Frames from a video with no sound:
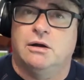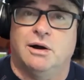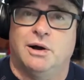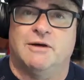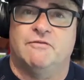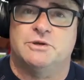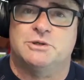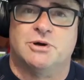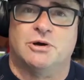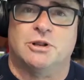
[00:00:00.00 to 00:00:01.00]
I love
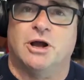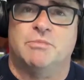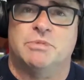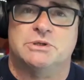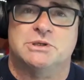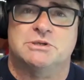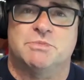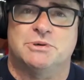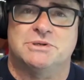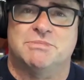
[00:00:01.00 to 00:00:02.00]
this online business,
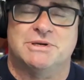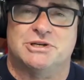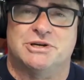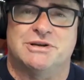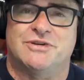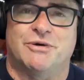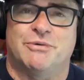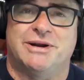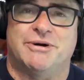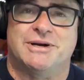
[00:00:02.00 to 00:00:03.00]
because it means I don't have to go
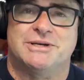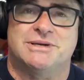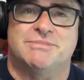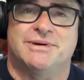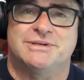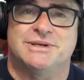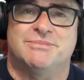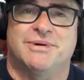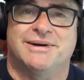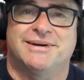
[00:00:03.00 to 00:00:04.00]
anywhere. I can sit
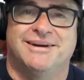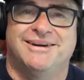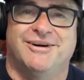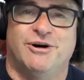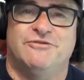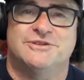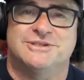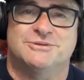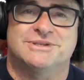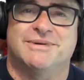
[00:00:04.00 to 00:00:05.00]
in my
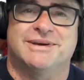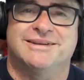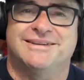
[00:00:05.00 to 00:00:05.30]
office or something